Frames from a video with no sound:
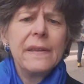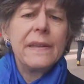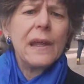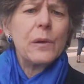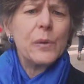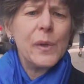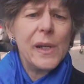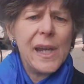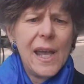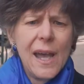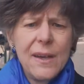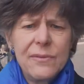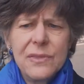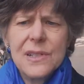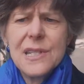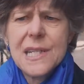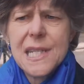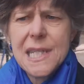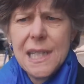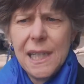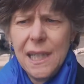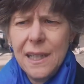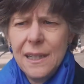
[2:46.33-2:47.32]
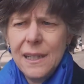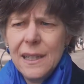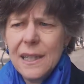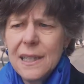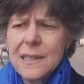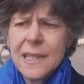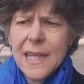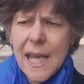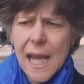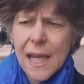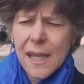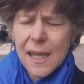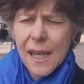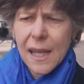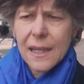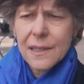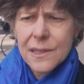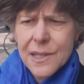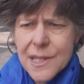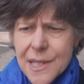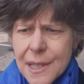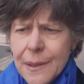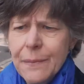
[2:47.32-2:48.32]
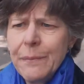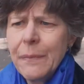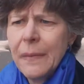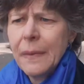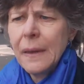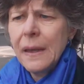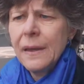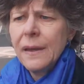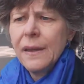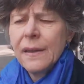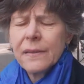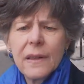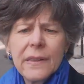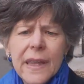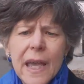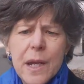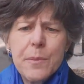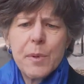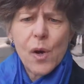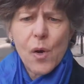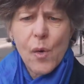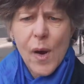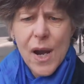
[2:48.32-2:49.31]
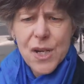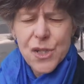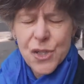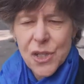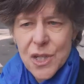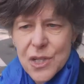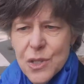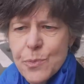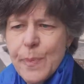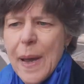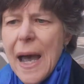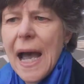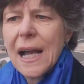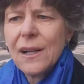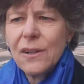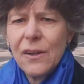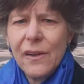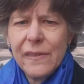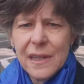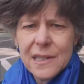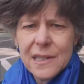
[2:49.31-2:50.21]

that we haven't seen in decades. The labor question's back on